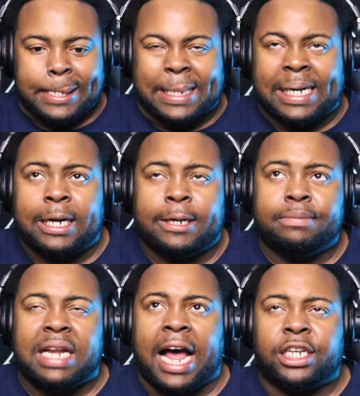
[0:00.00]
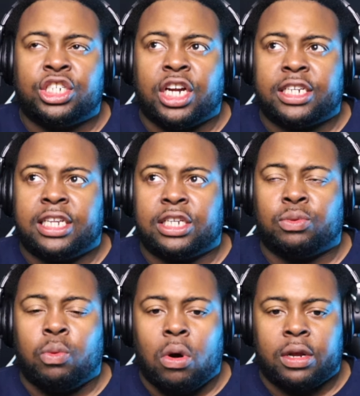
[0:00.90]
not just his
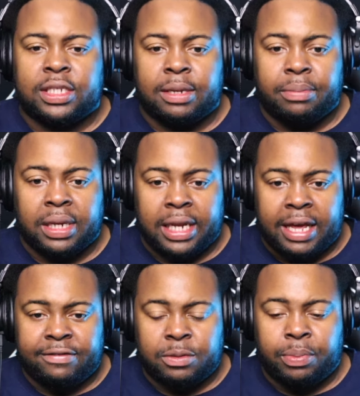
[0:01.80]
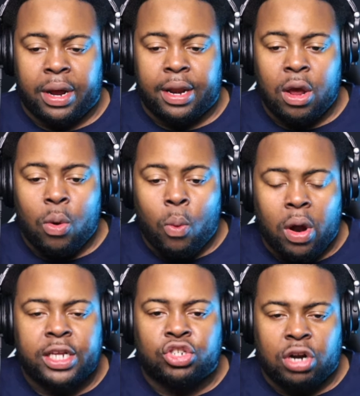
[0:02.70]
wants and beliefs, but
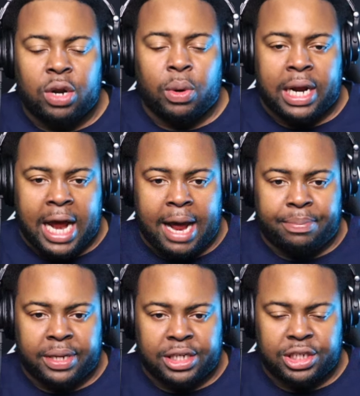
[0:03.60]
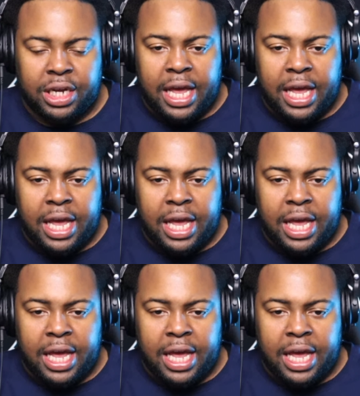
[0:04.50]
what he's trying to accomplish